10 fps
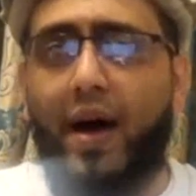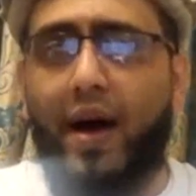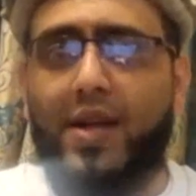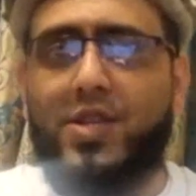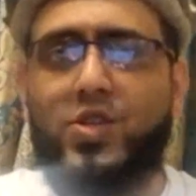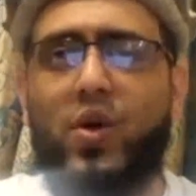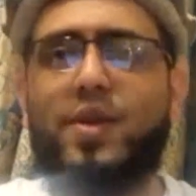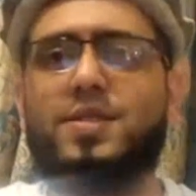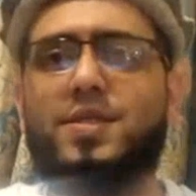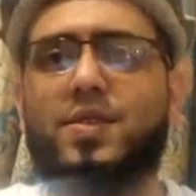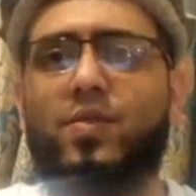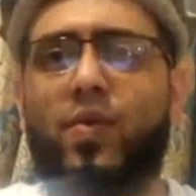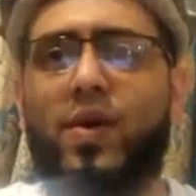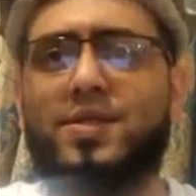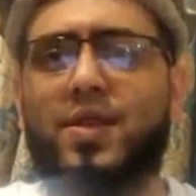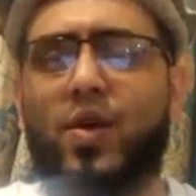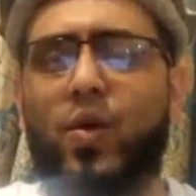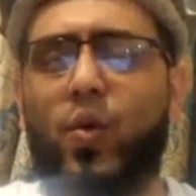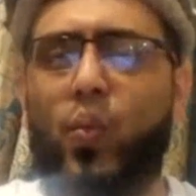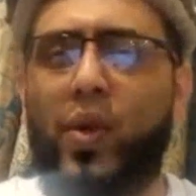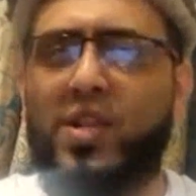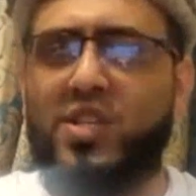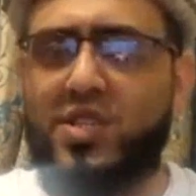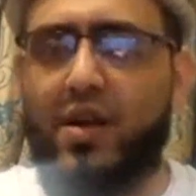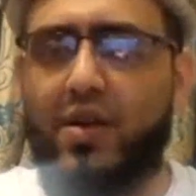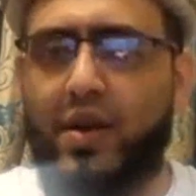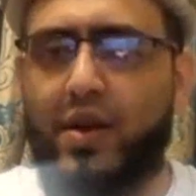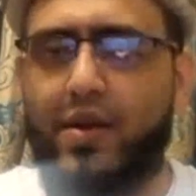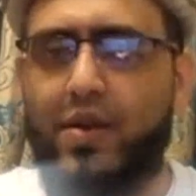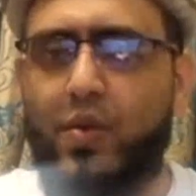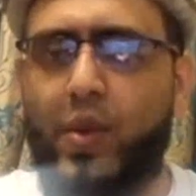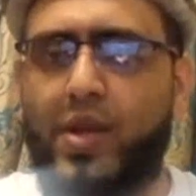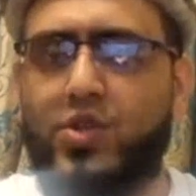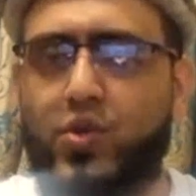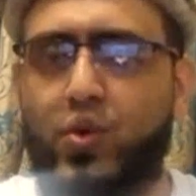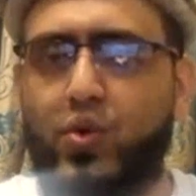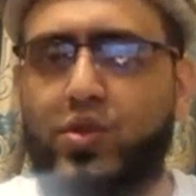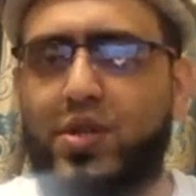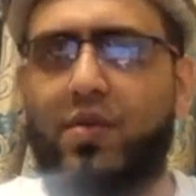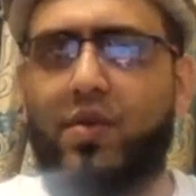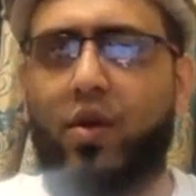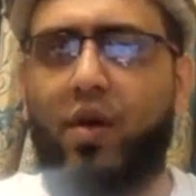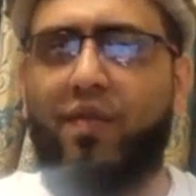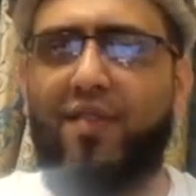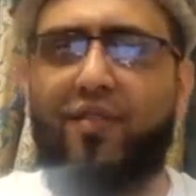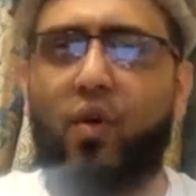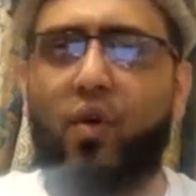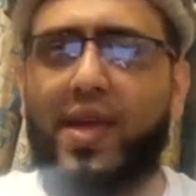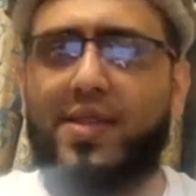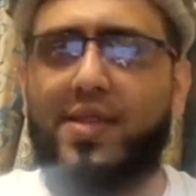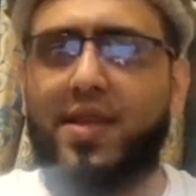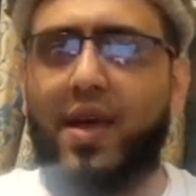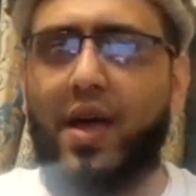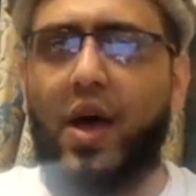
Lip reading: Her choice was which 2 children of her 4 kids